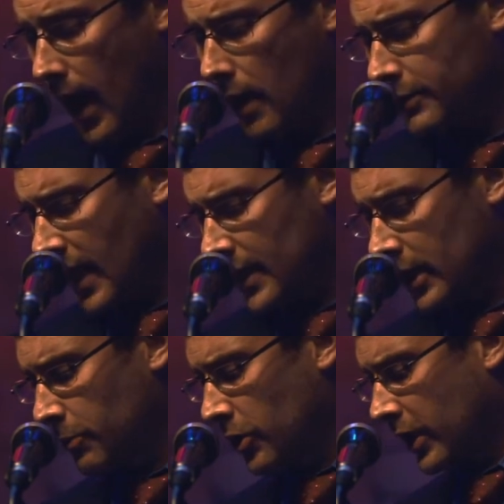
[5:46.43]
Our
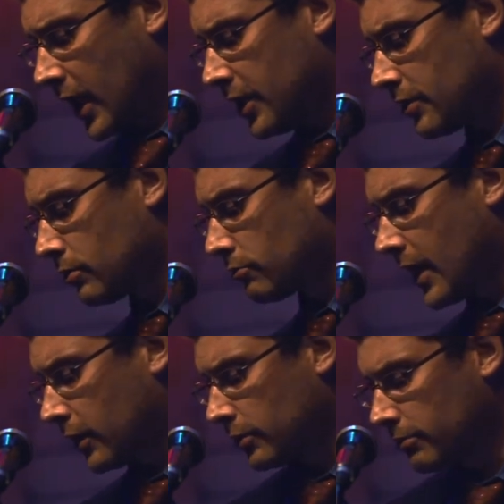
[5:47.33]
telecommunicational
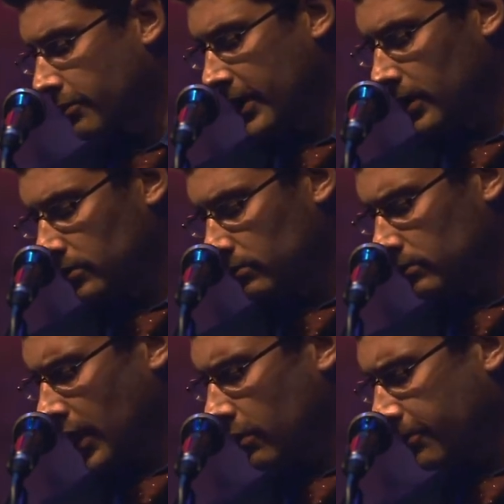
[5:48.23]
records reveal
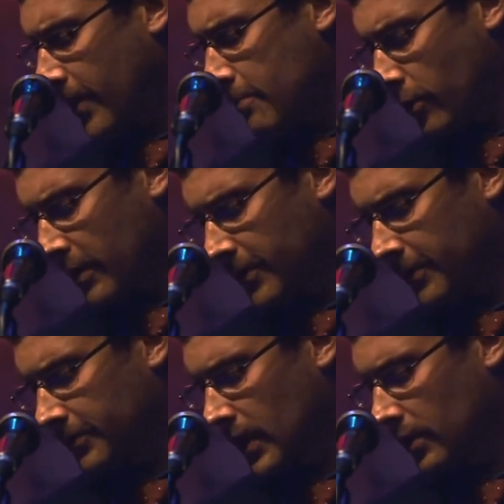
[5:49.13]
that on February
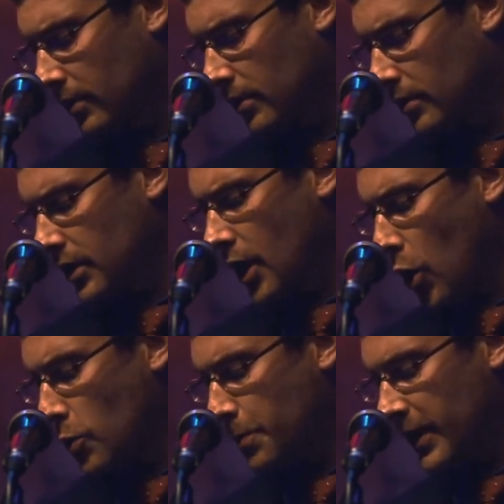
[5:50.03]
15th, she
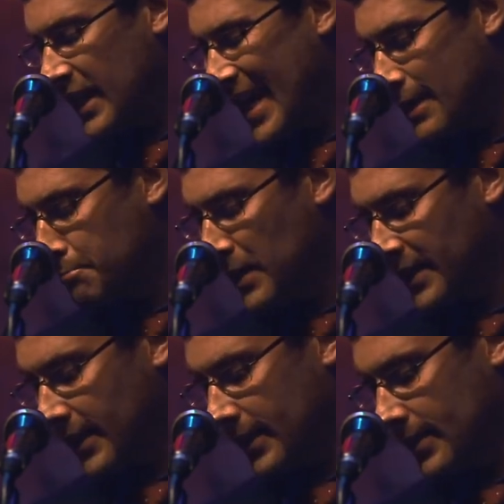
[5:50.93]
openly
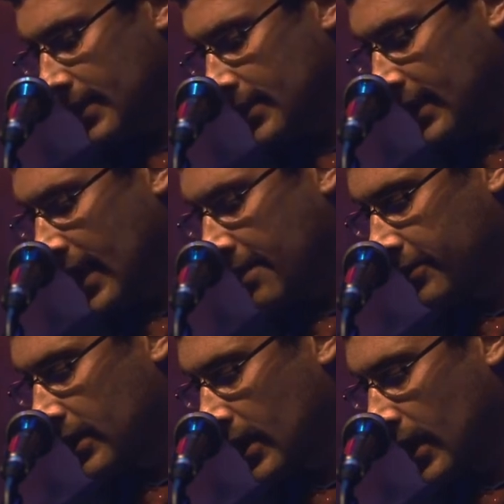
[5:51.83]
admitted to
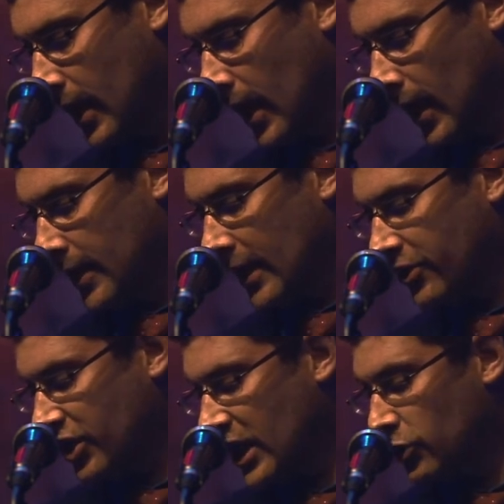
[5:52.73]
Kevin that
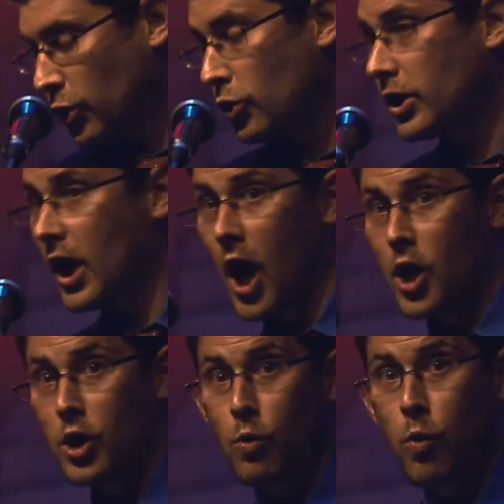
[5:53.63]
she took,
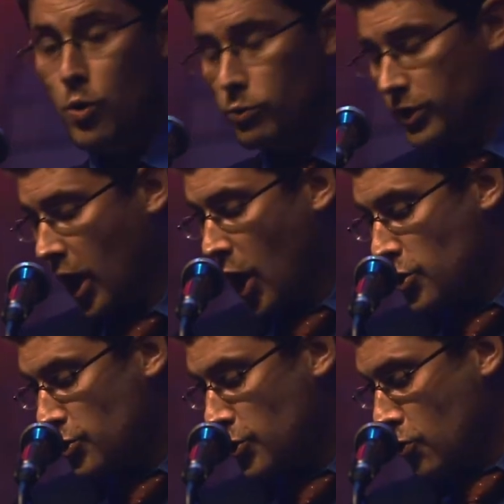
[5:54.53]
quote,
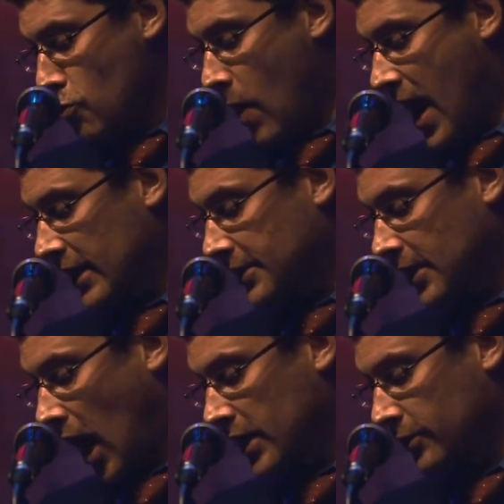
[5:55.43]
US
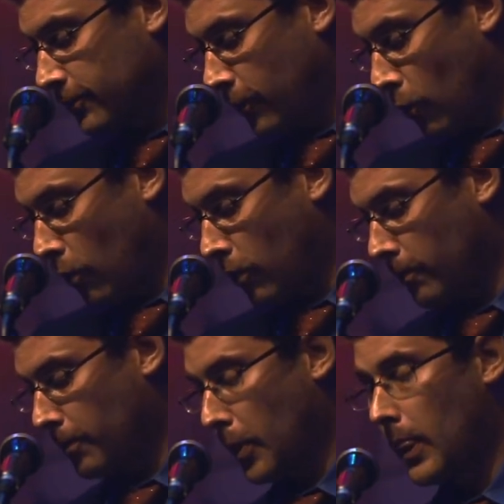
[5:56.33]
size 4.
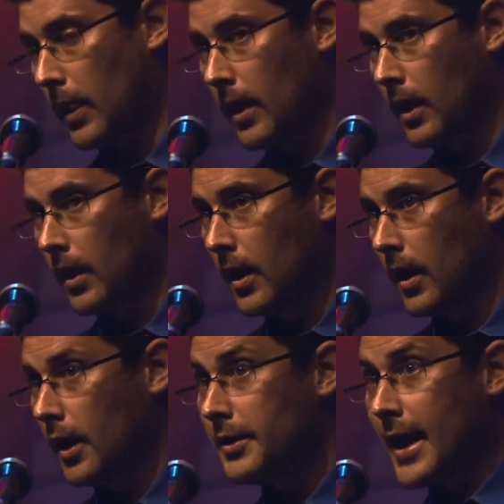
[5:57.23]

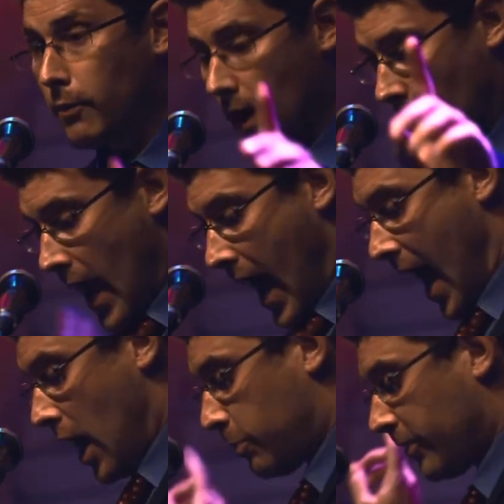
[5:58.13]
Now,
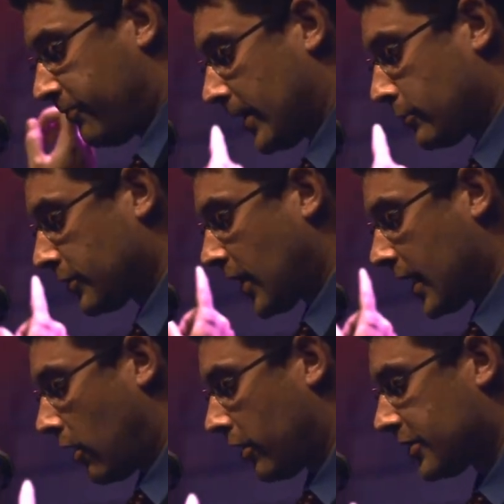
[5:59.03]
our professional
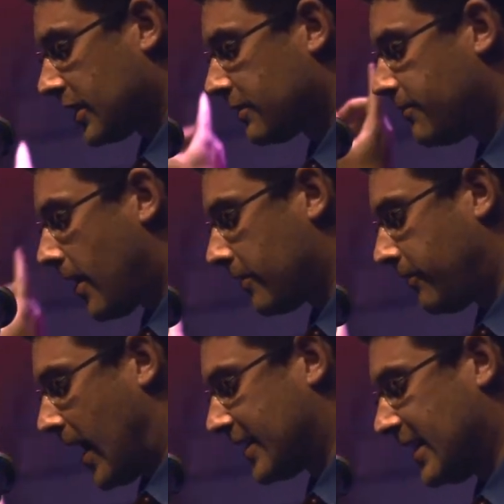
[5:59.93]
psychologist
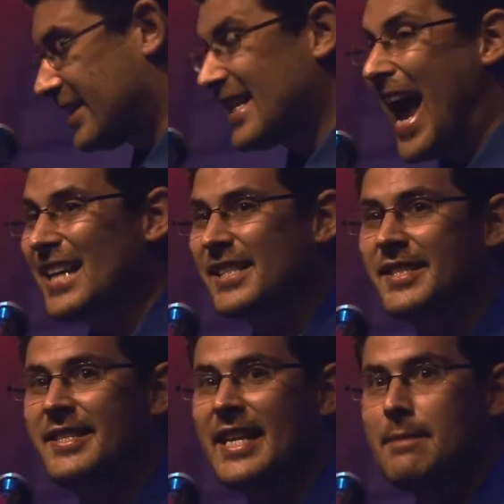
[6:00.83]
verified this as
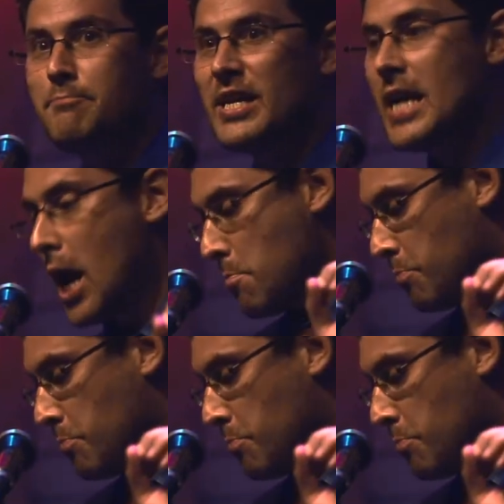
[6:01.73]
deeply